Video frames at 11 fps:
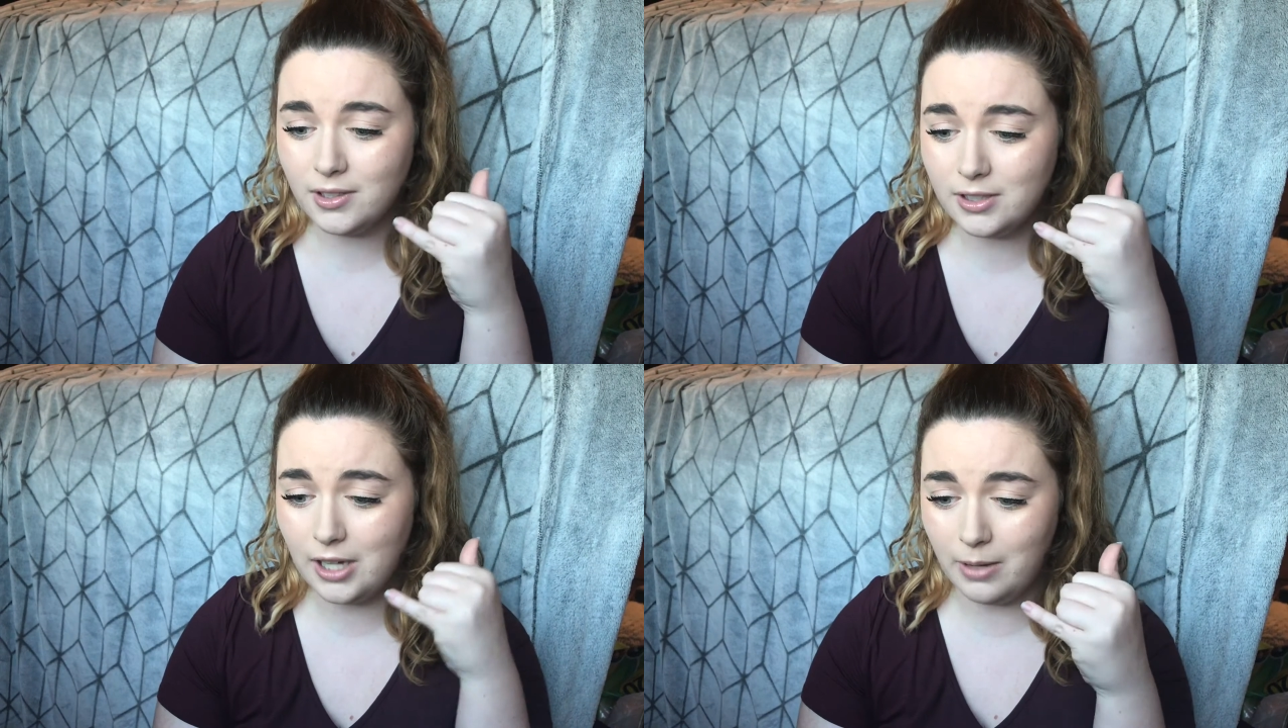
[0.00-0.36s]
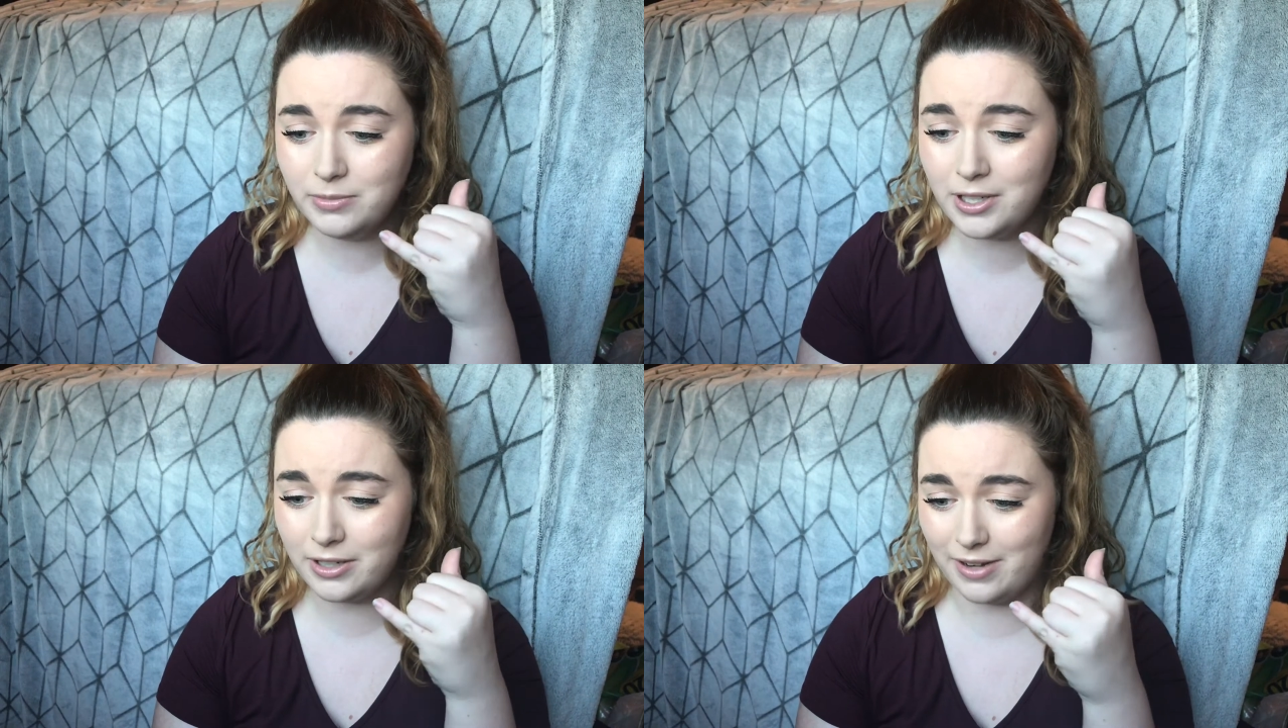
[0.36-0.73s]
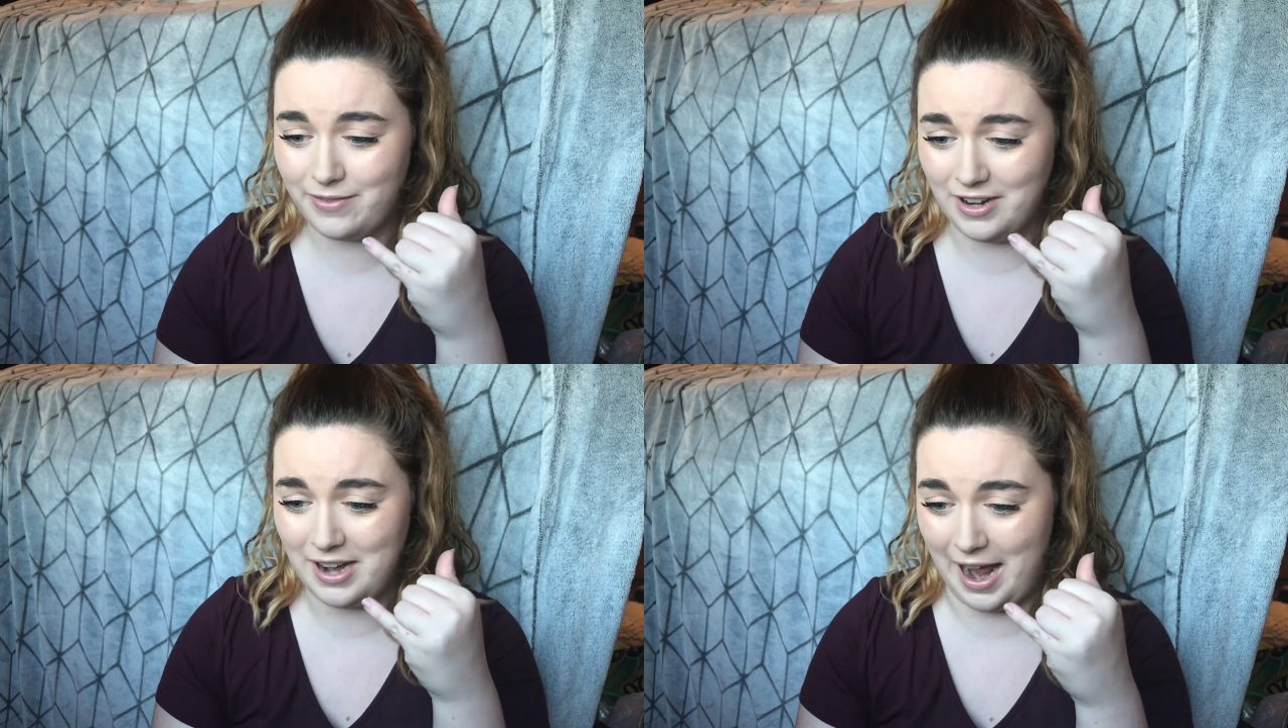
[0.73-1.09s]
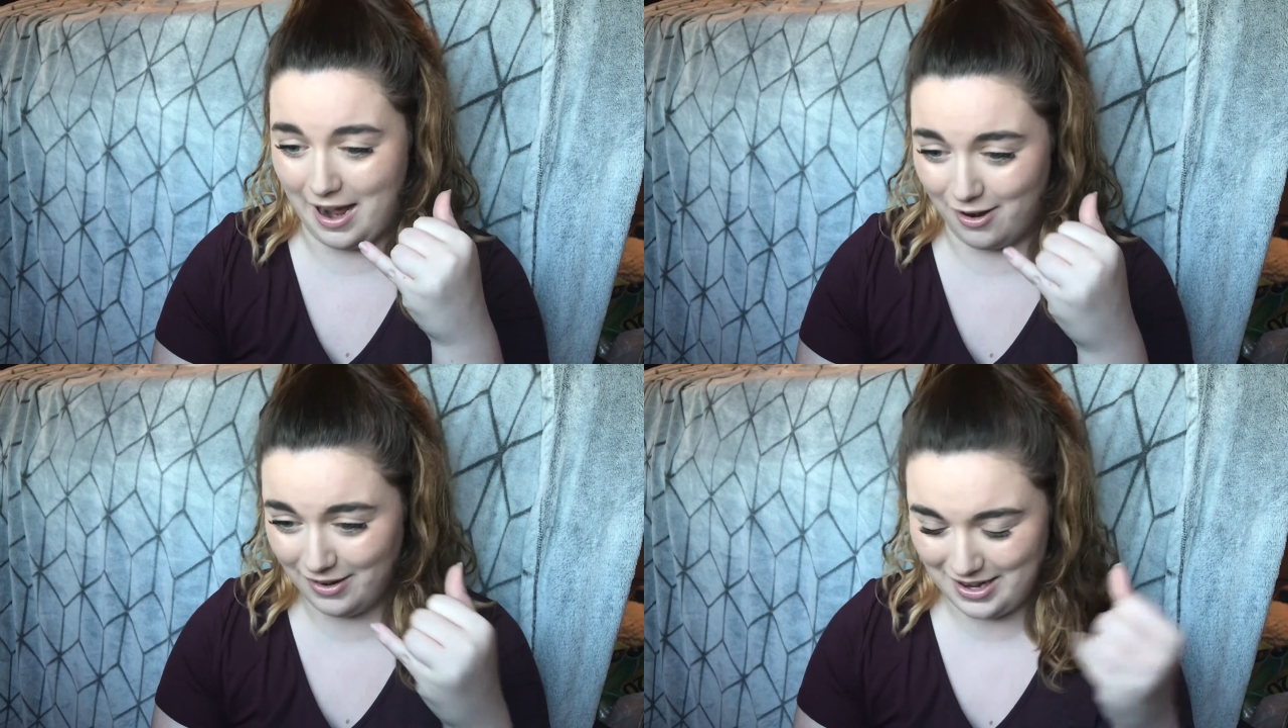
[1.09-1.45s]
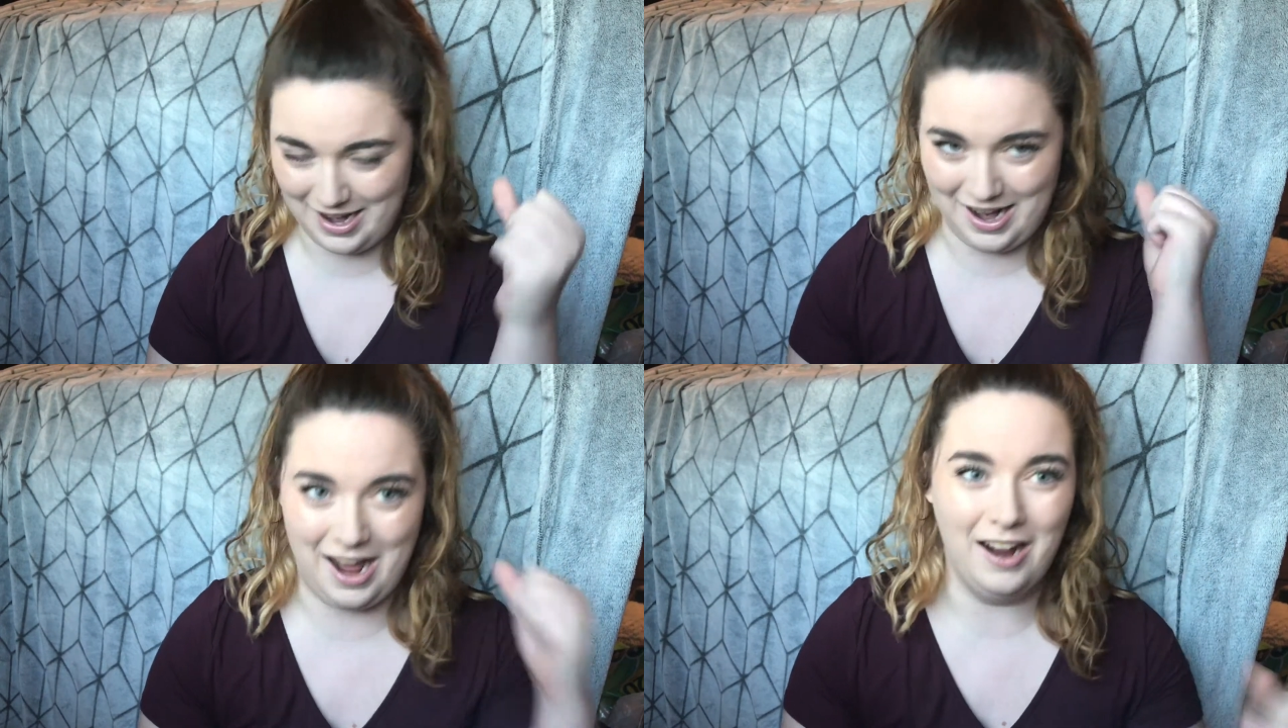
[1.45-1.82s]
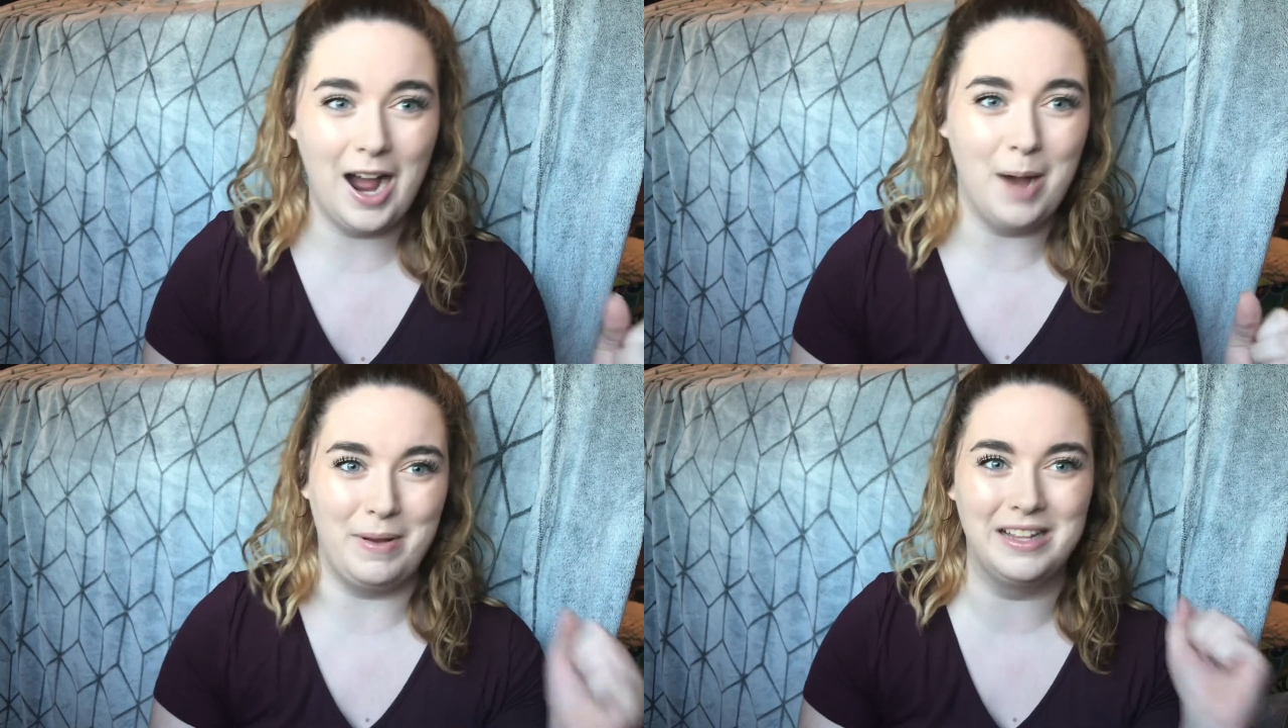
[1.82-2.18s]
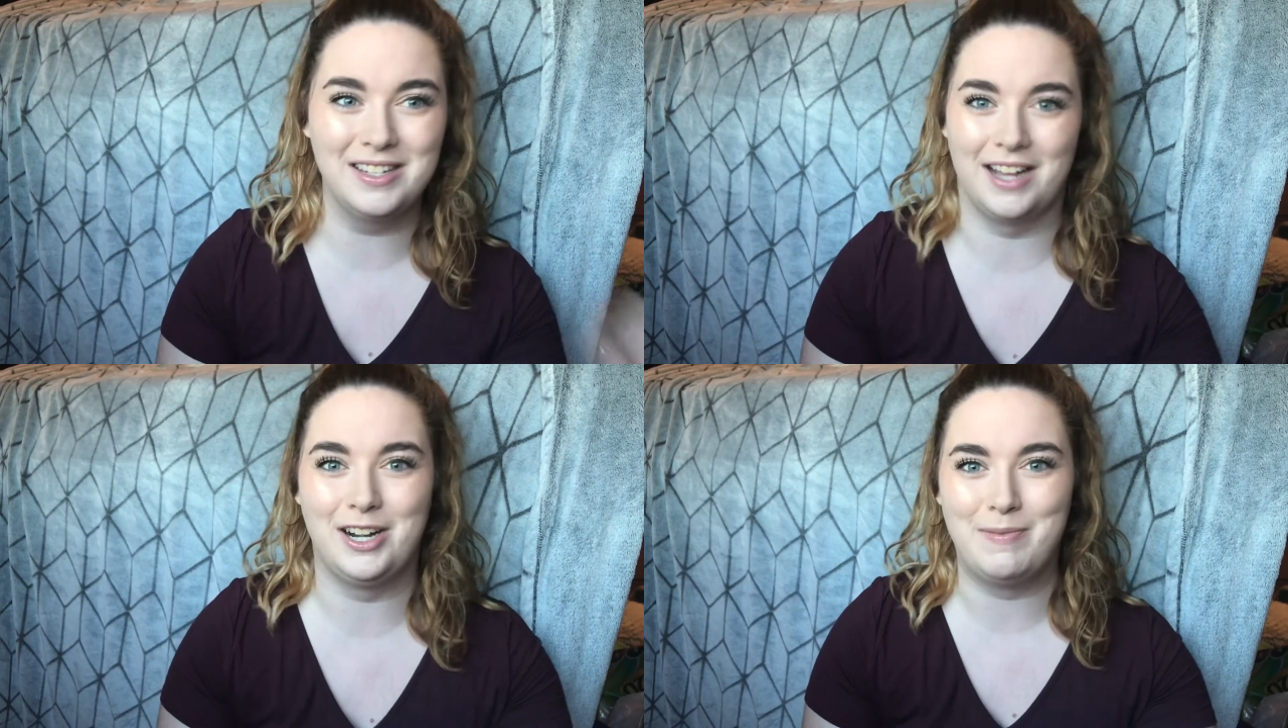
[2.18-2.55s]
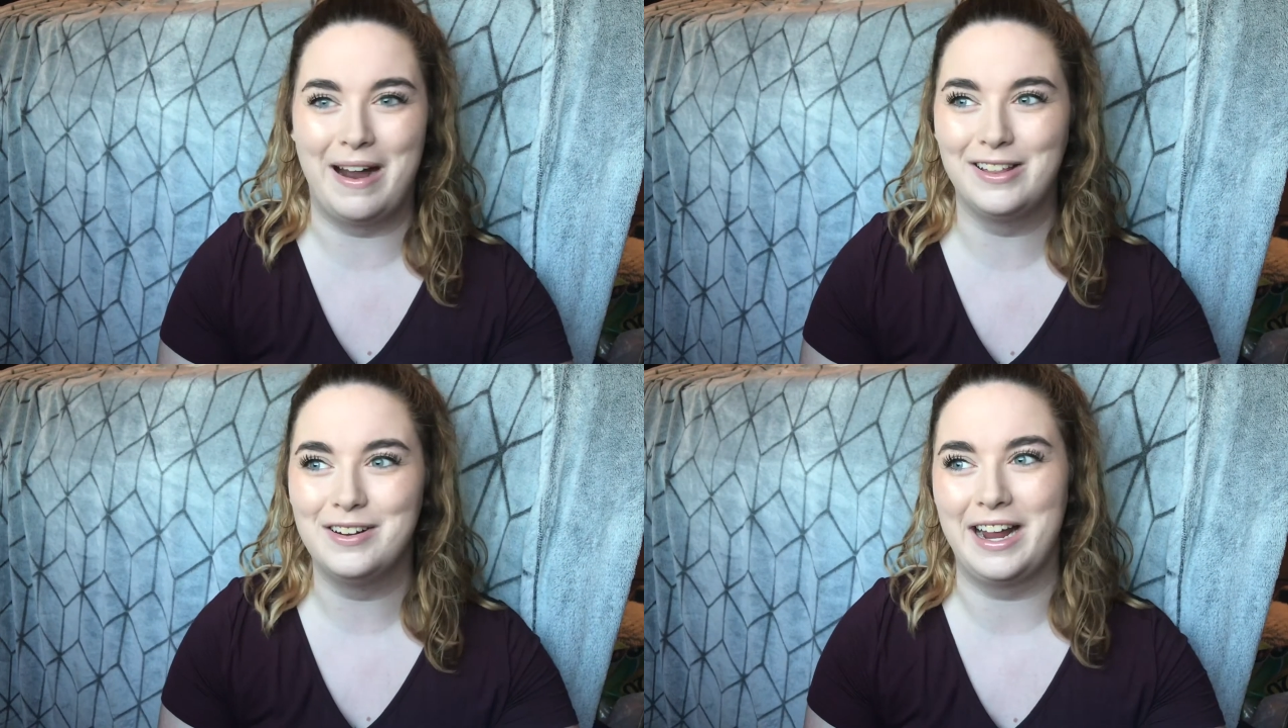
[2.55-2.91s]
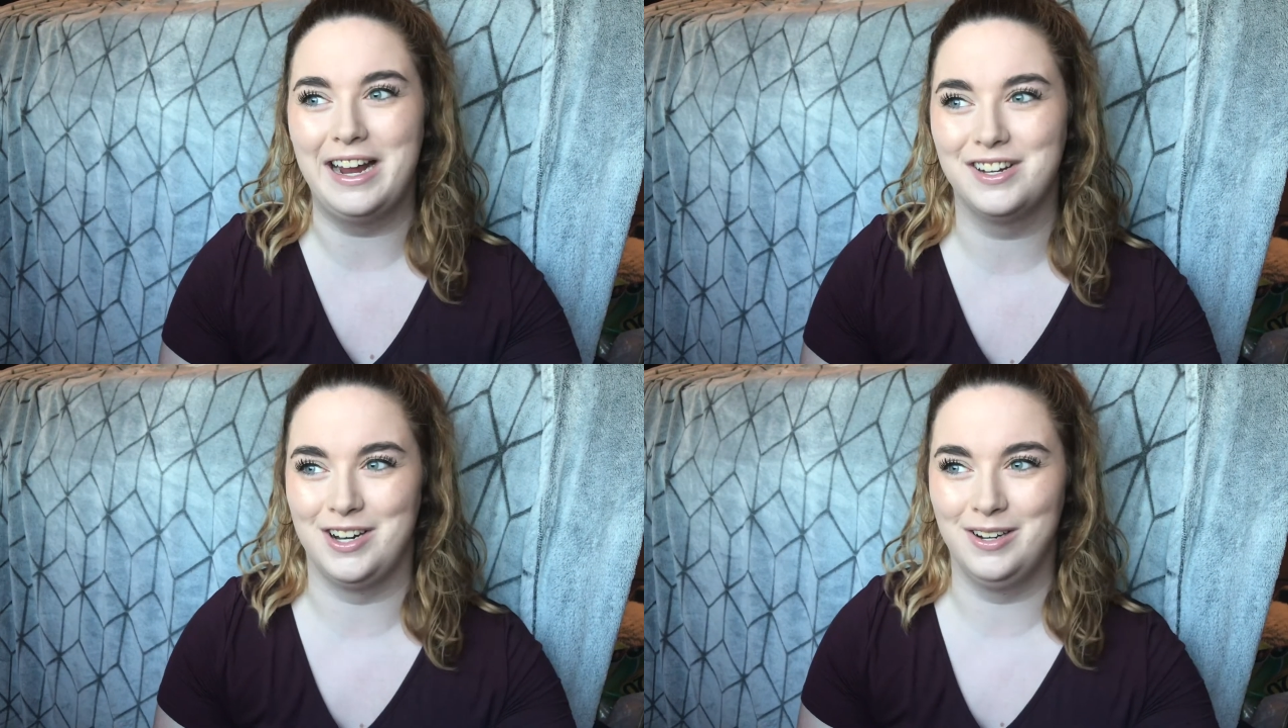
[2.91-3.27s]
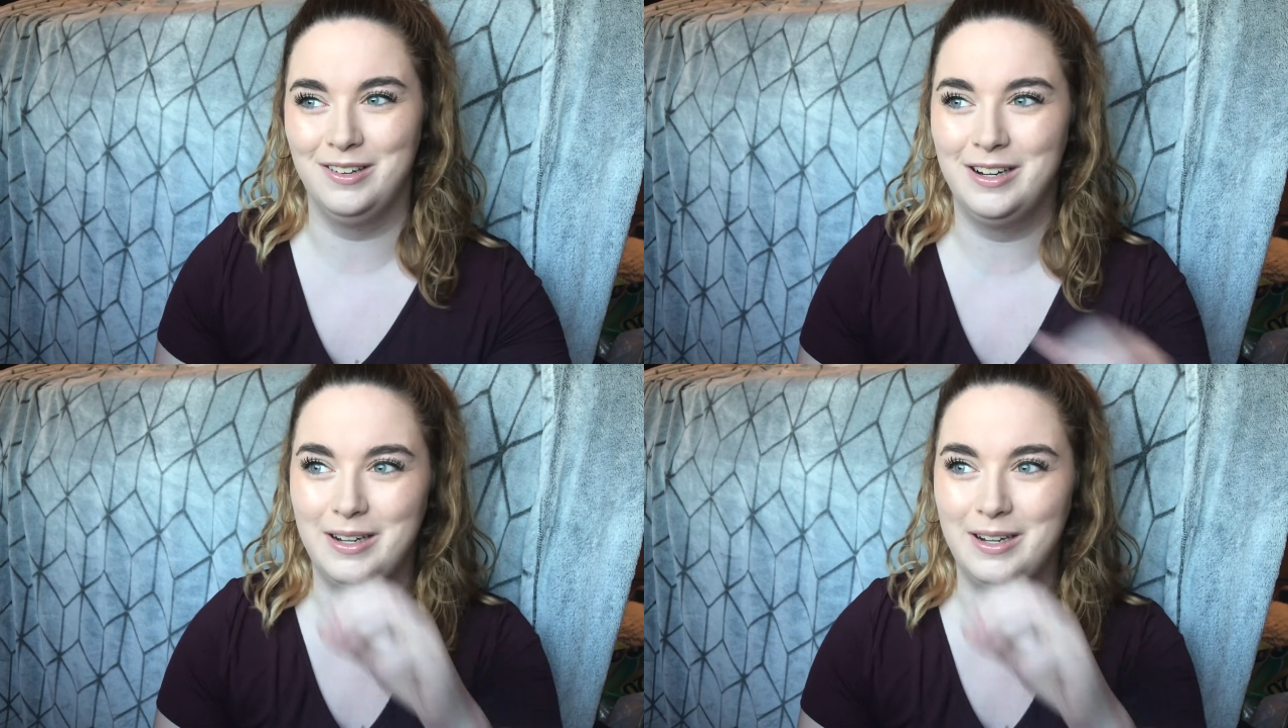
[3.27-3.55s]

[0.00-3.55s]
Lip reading: come to the river now. And I hung up and sent her my location.